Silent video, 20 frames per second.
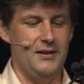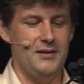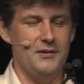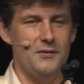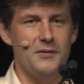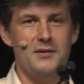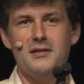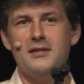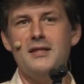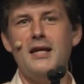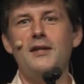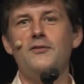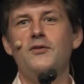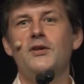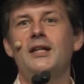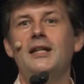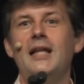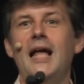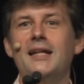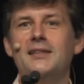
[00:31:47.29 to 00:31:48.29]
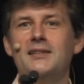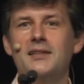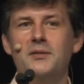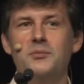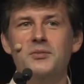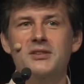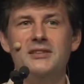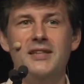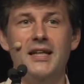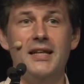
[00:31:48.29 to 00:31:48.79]
So this is kind of a
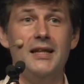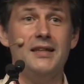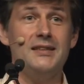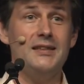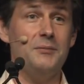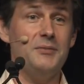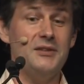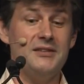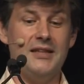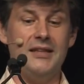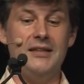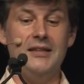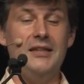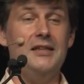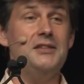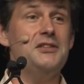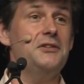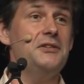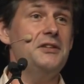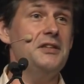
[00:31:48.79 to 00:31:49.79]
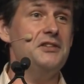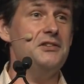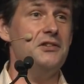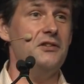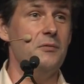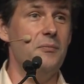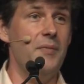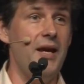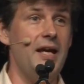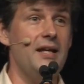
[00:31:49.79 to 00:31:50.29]
classic mistake, except it's getting easier and easier
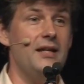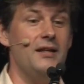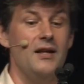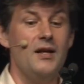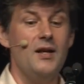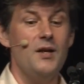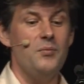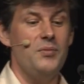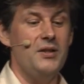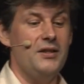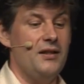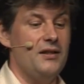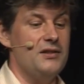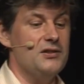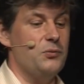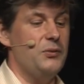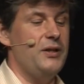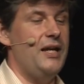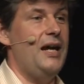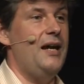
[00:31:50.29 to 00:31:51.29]
to make because we